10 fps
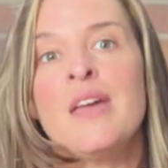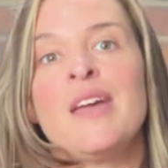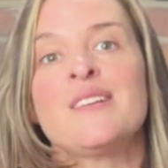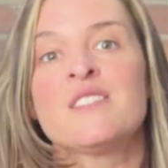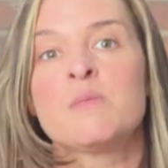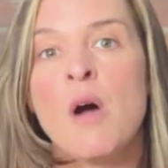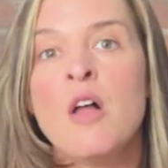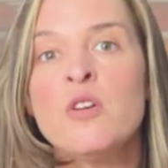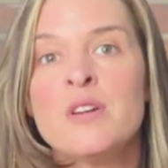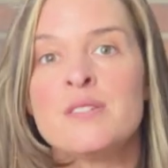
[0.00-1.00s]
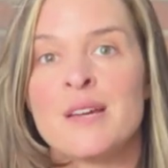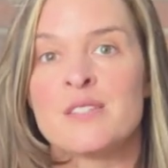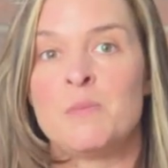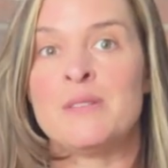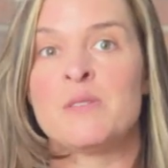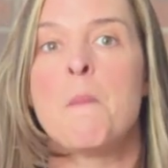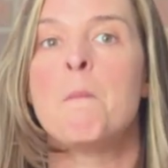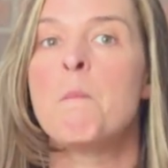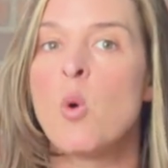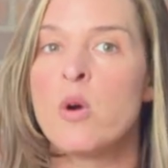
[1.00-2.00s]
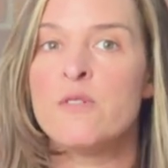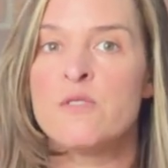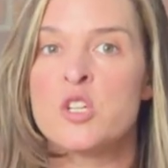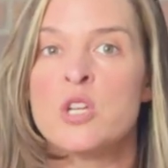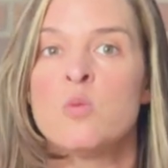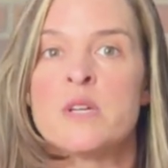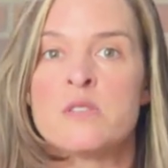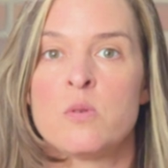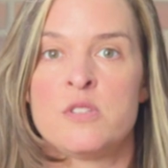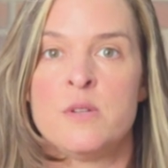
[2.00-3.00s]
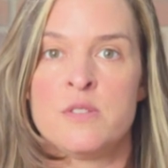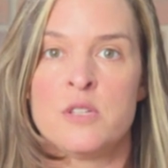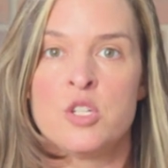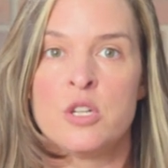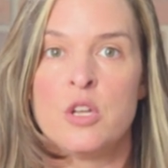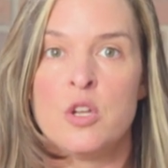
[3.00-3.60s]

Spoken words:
A smaller index means more efficient resource usage,